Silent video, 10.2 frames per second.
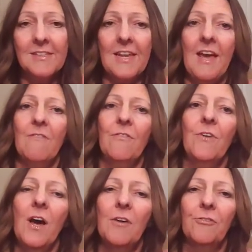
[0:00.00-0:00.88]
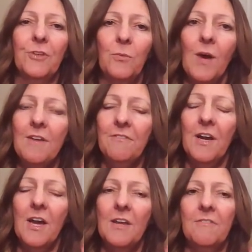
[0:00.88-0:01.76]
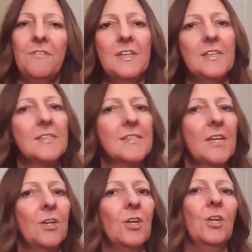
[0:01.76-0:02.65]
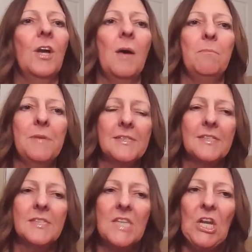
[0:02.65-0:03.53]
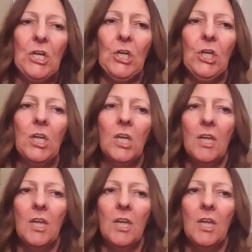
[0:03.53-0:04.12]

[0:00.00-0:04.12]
They have free Wi-Fi, a fitness center, a business center.